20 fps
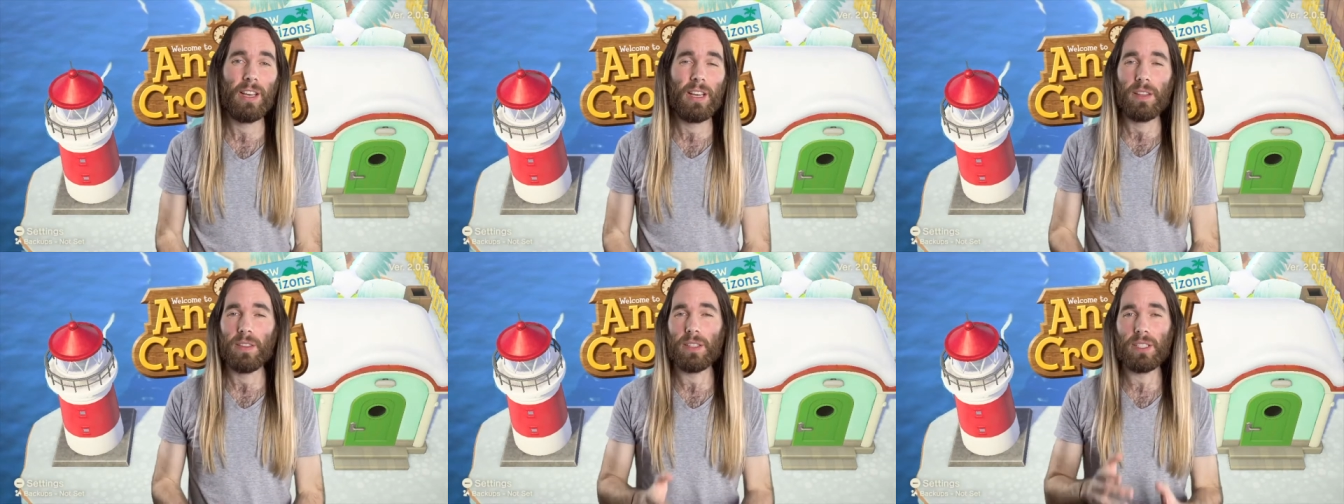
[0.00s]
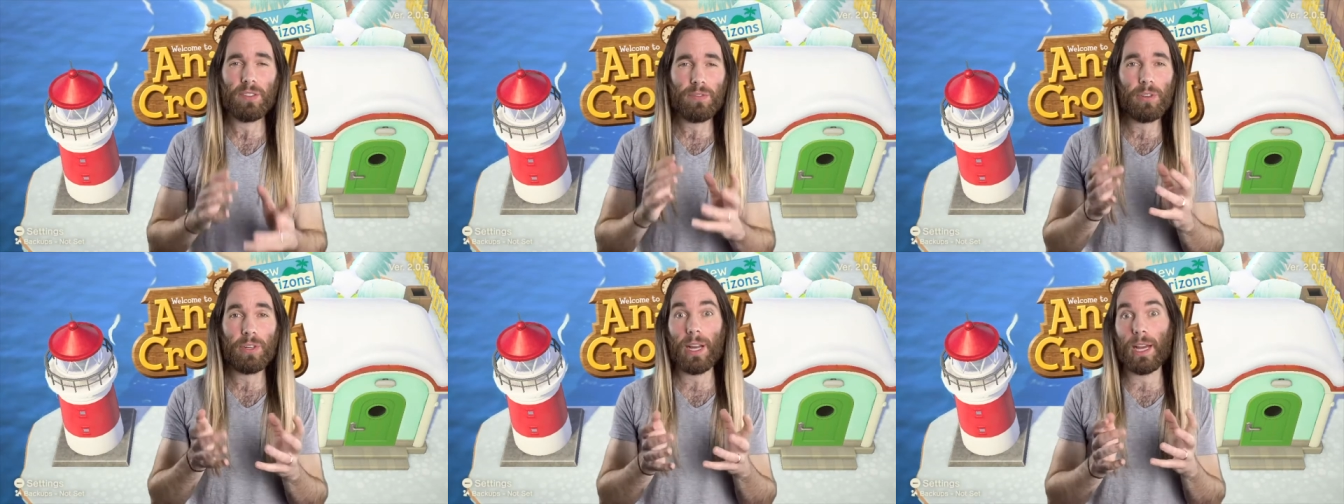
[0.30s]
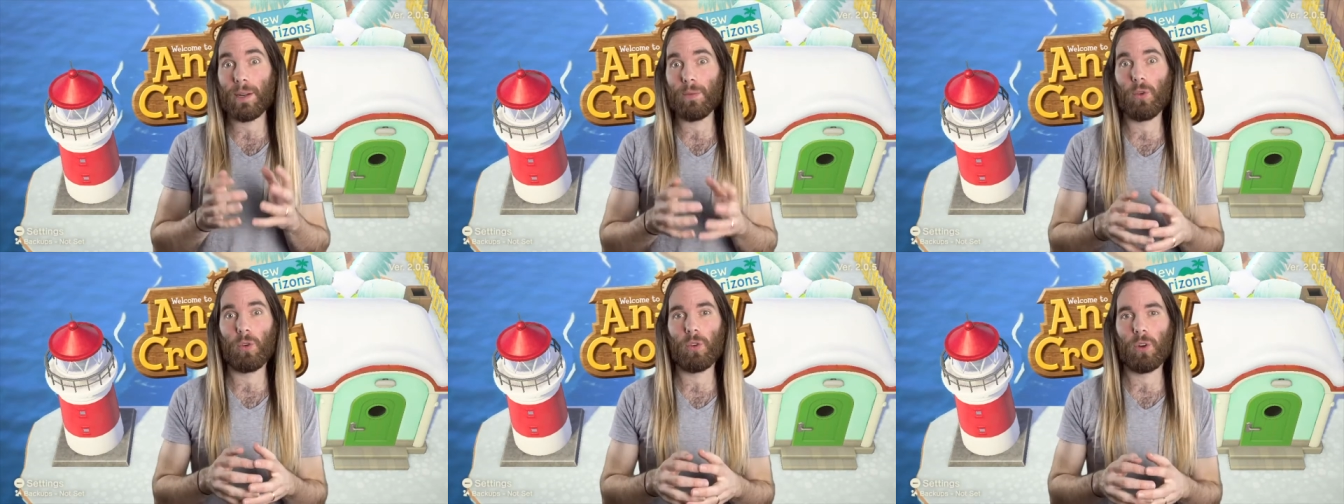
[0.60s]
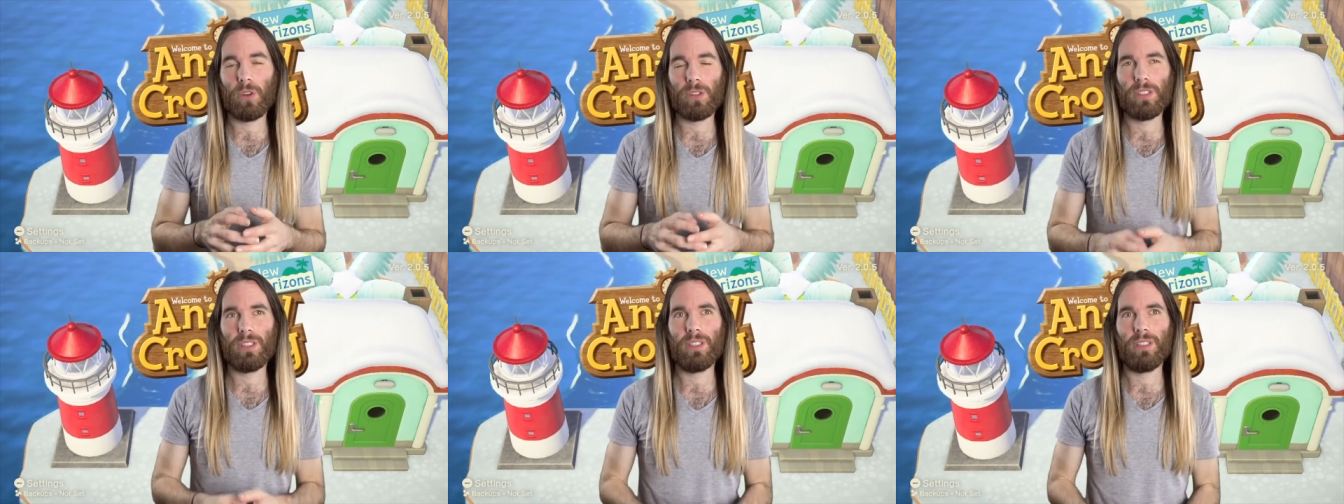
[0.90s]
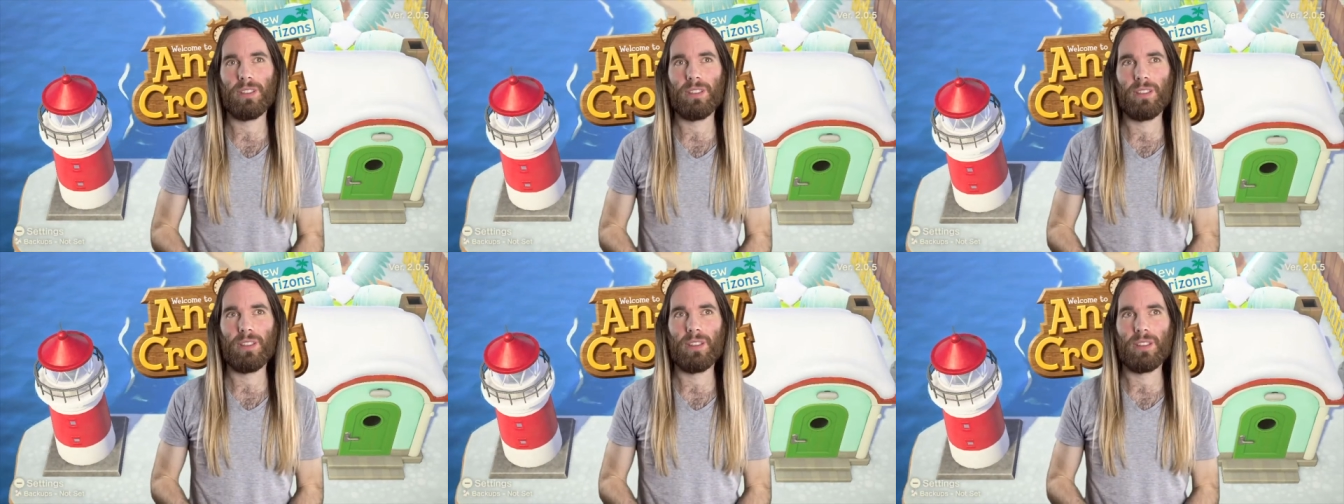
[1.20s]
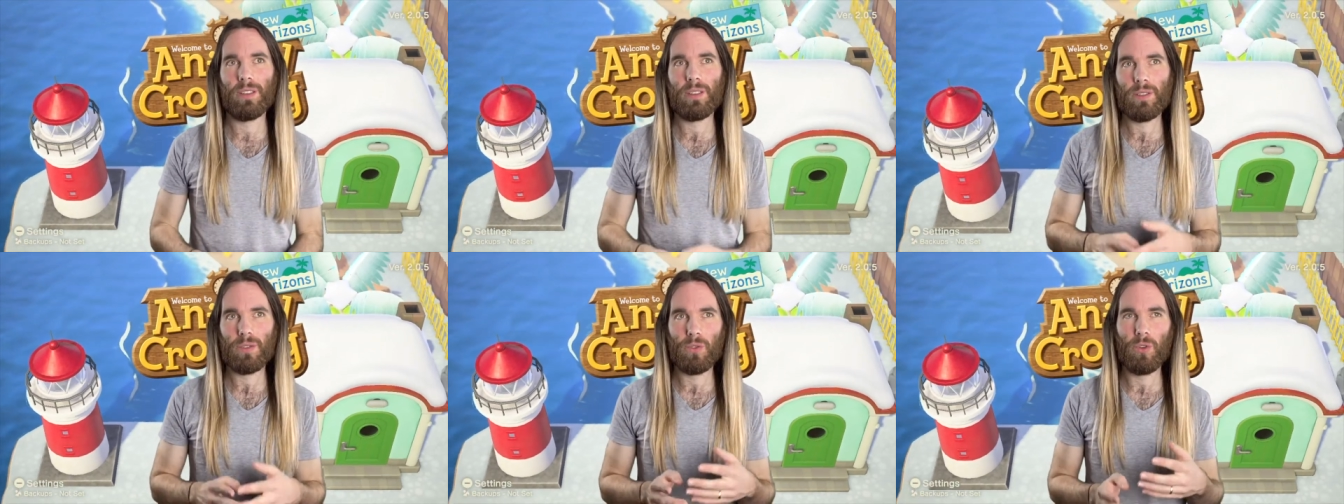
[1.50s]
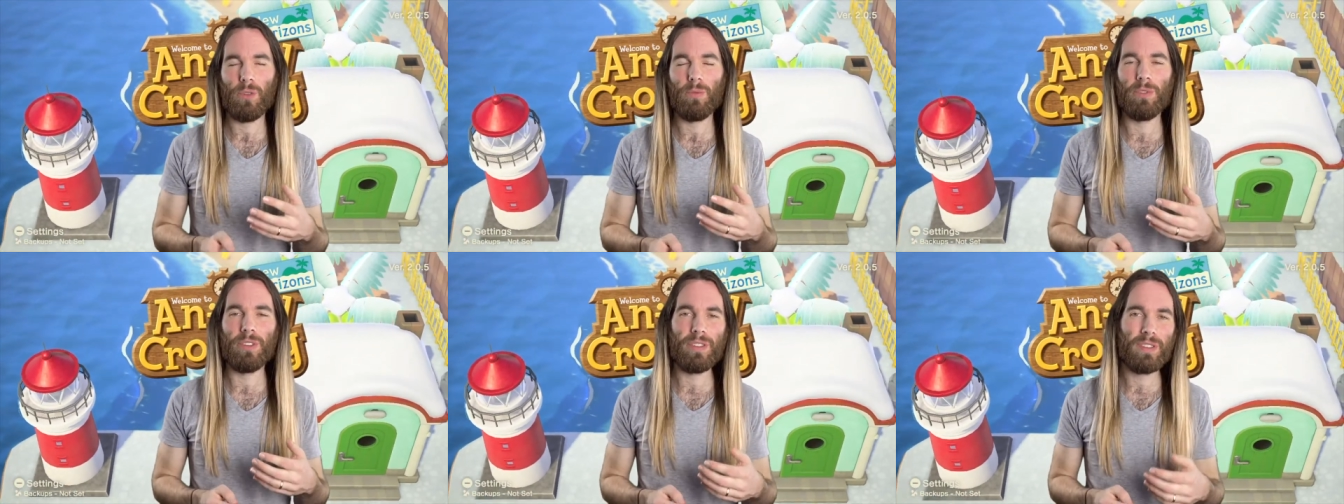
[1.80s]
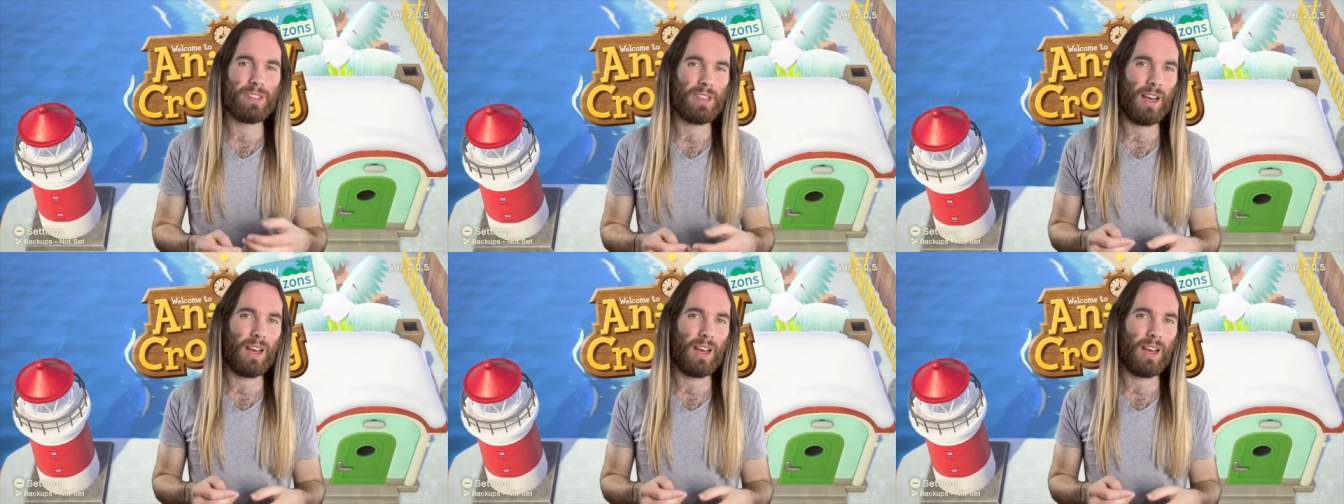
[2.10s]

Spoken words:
The different Animal Crossing installments